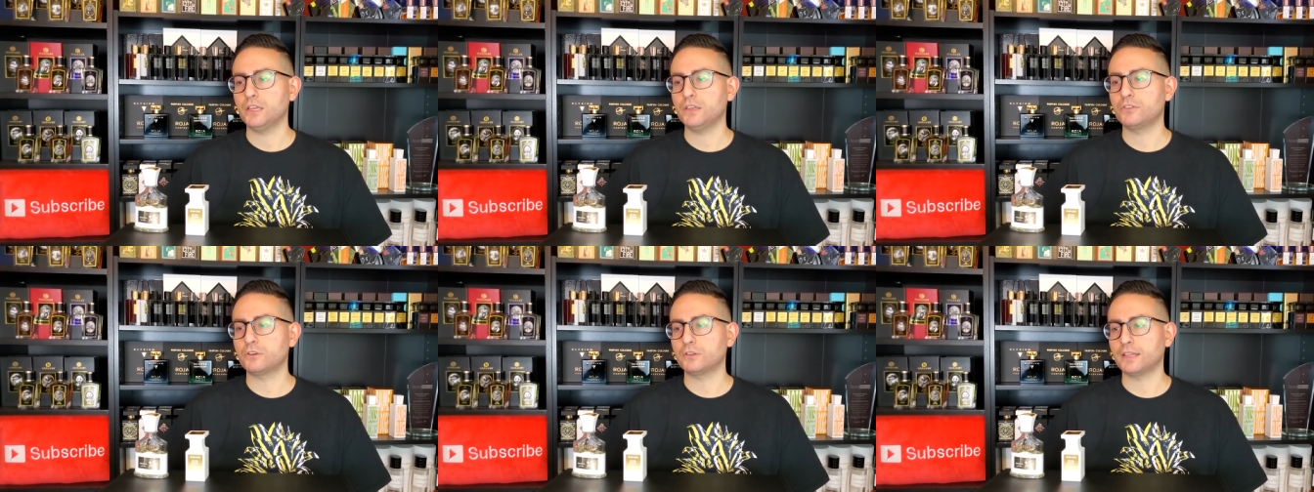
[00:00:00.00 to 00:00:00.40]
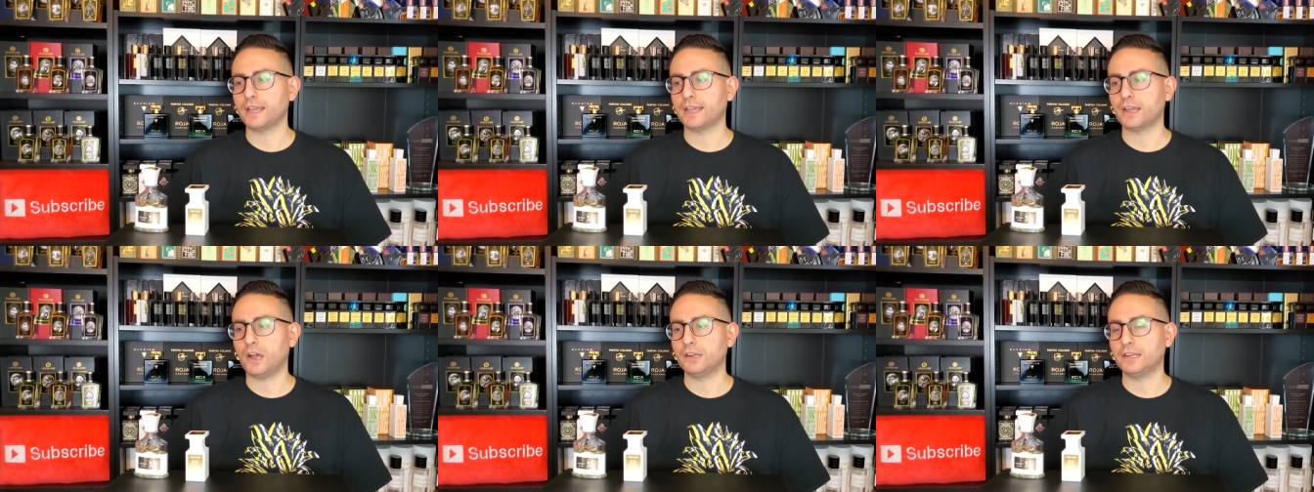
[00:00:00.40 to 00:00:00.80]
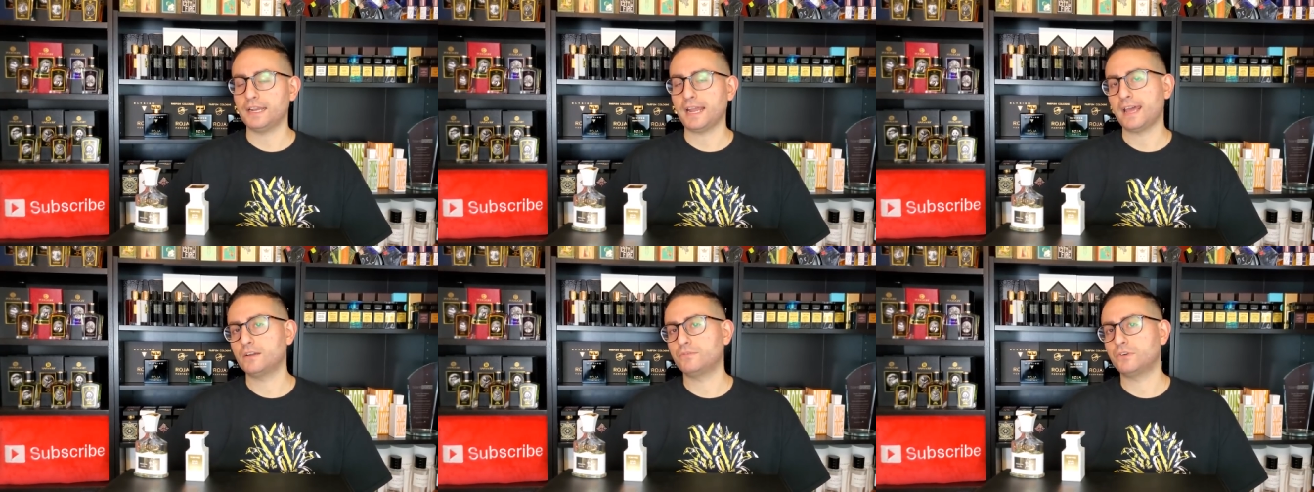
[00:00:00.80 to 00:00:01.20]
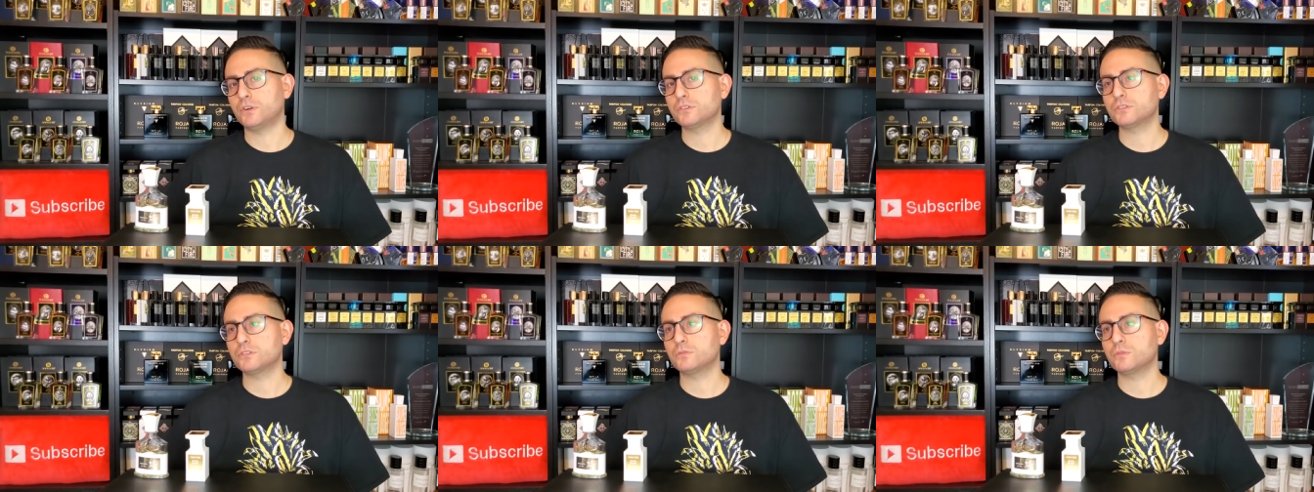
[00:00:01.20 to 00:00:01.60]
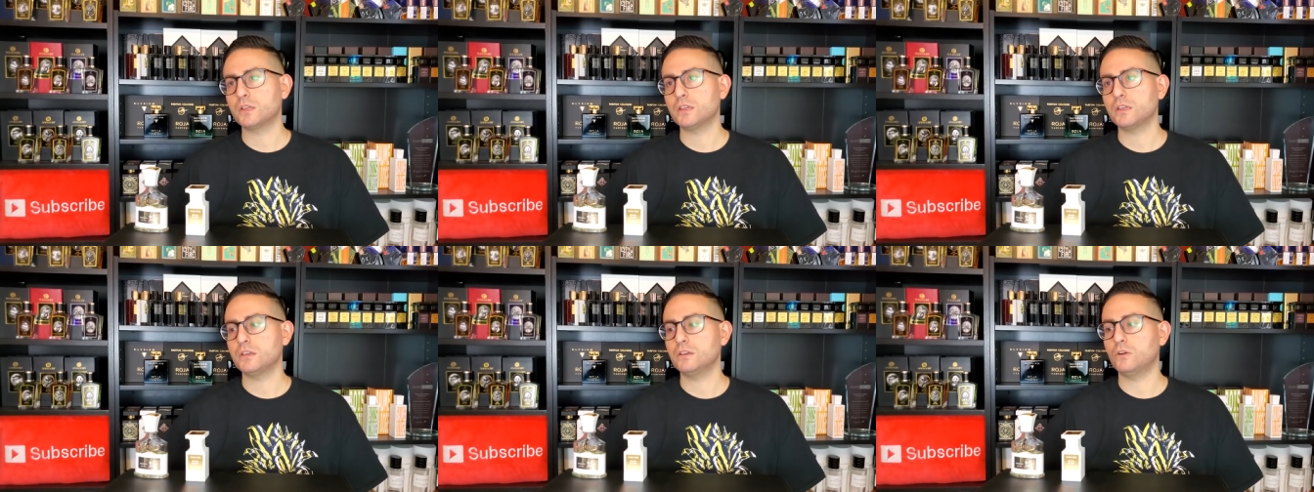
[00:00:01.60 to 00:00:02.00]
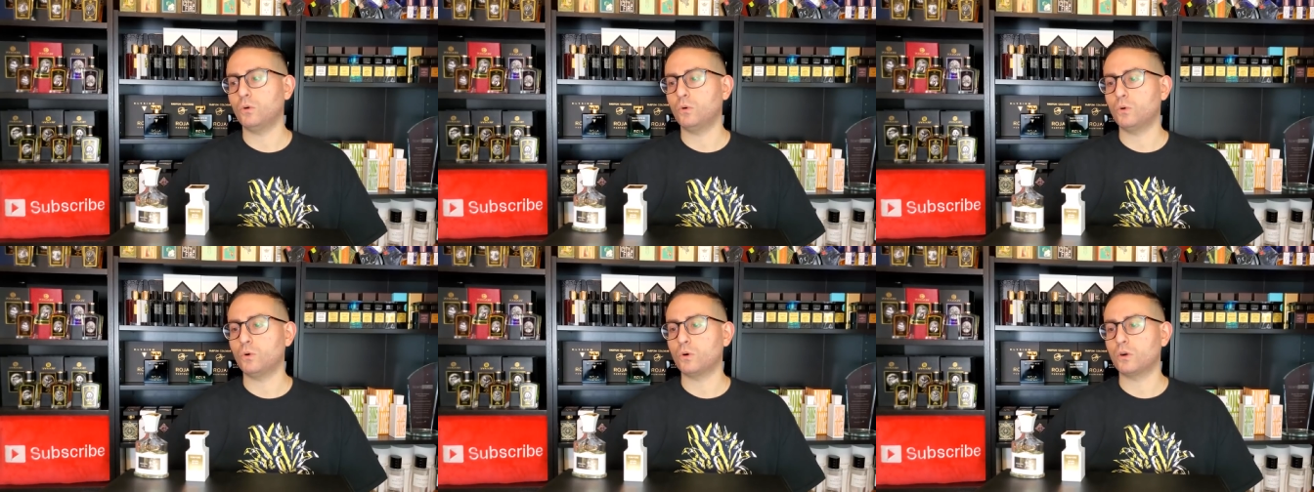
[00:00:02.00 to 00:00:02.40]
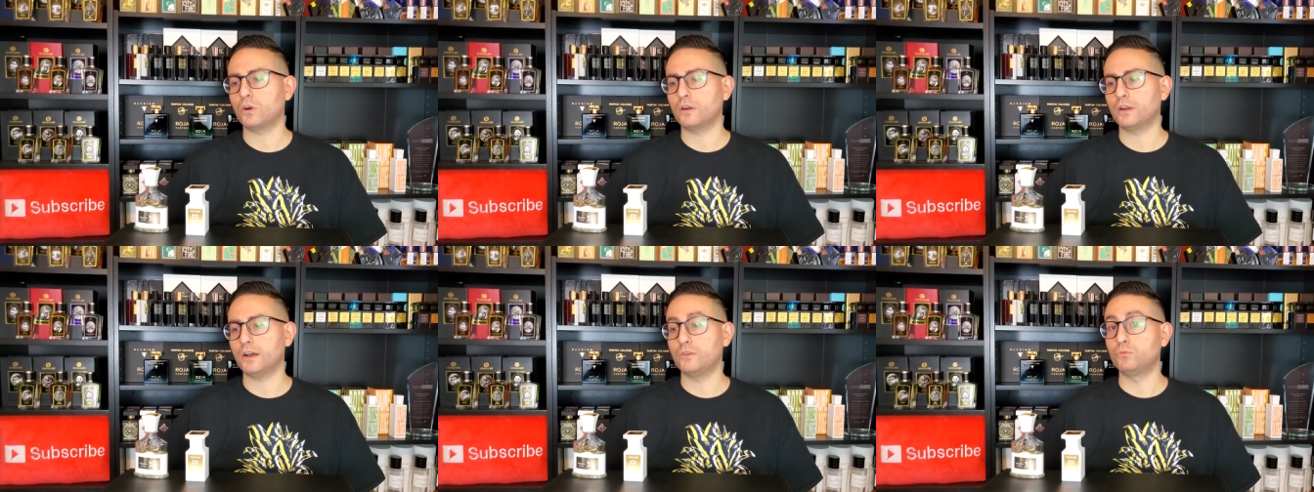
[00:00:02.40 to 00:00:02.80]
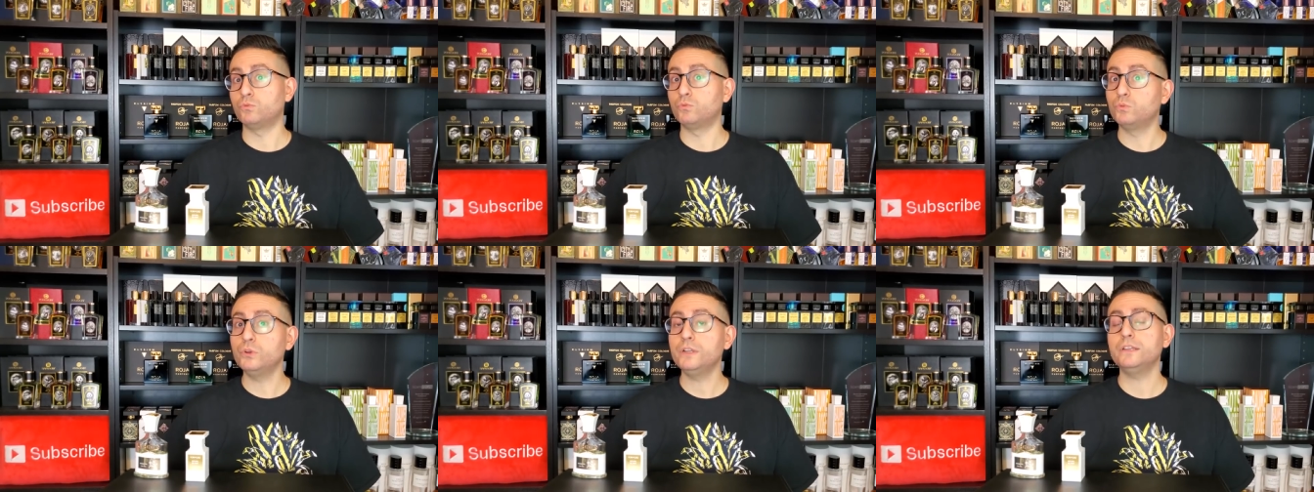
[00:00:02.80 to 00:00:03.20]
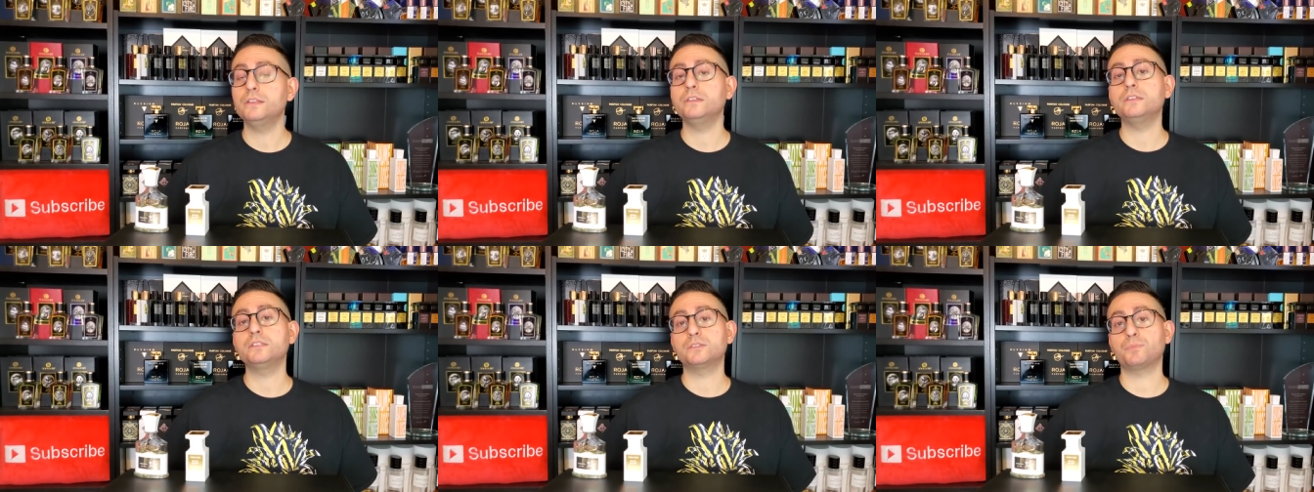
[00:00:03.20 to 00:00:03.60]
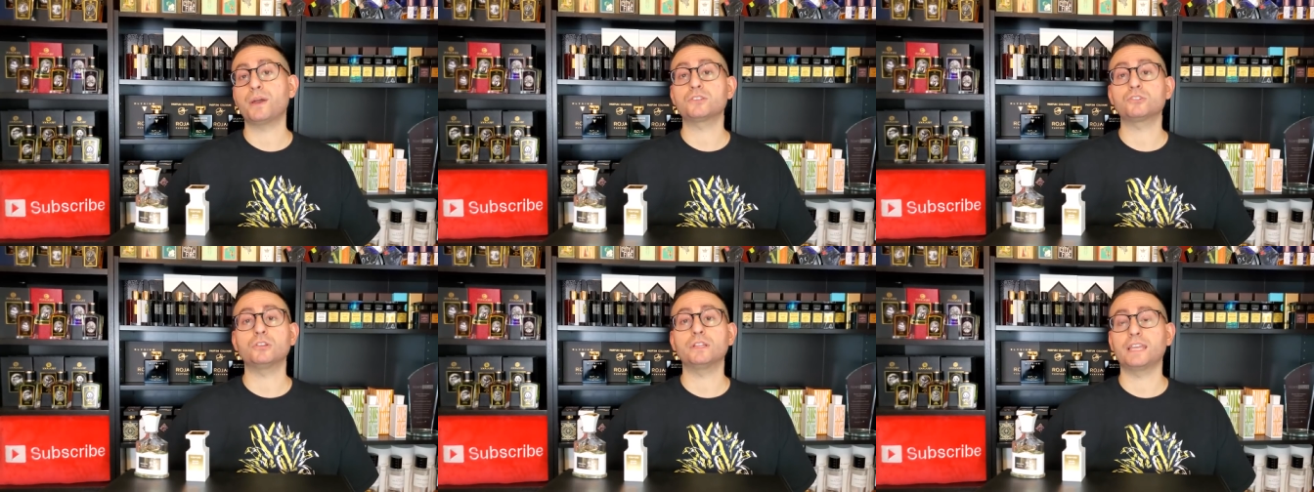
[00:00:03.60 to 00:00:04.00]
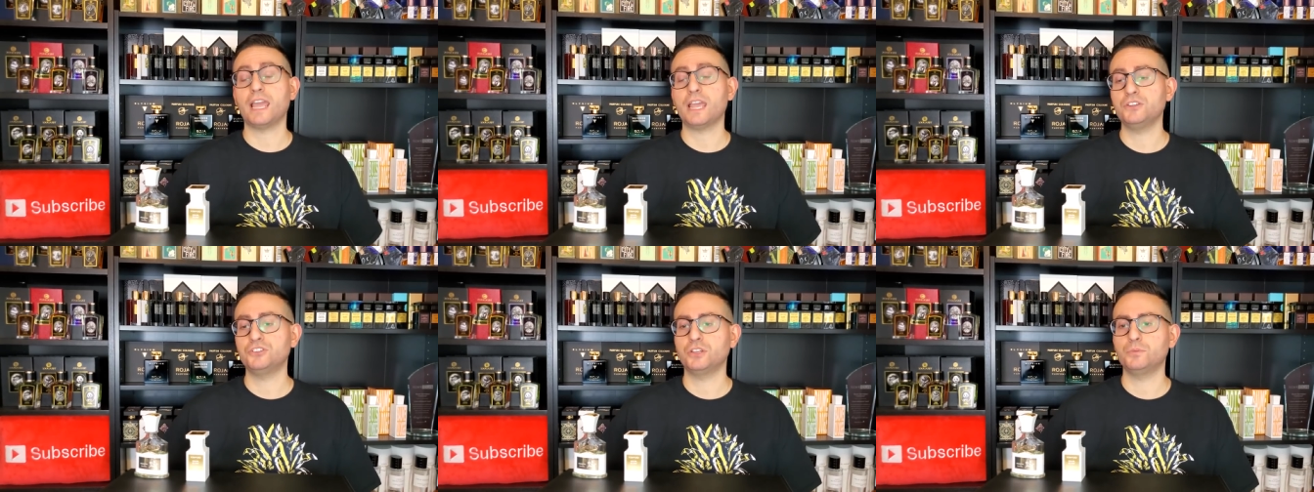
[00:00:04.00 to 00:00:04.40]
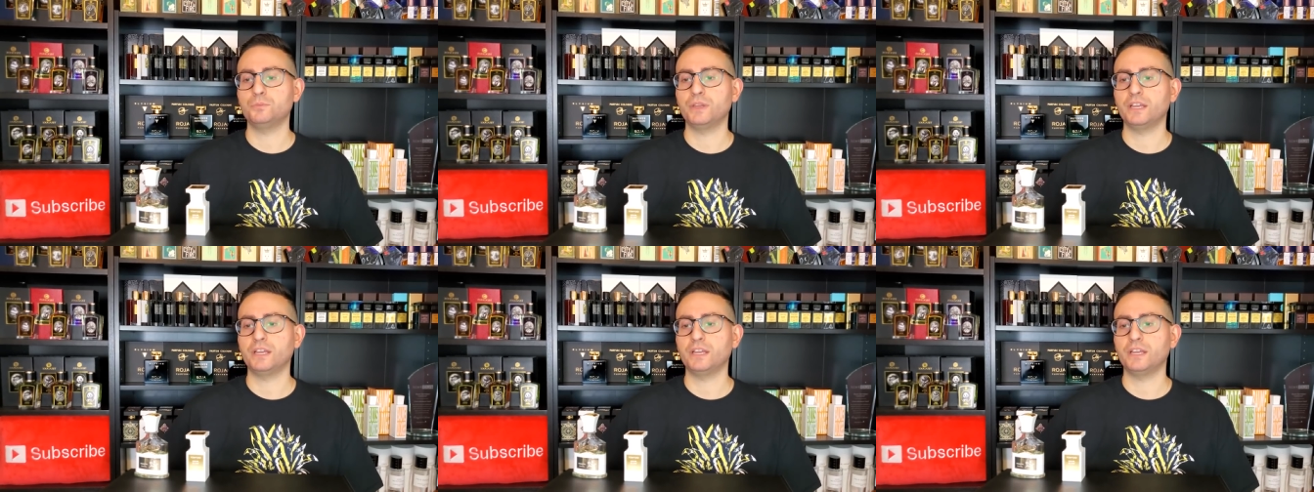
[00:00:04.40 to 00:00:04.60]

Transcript: either like on an anniversary or a really special occasion,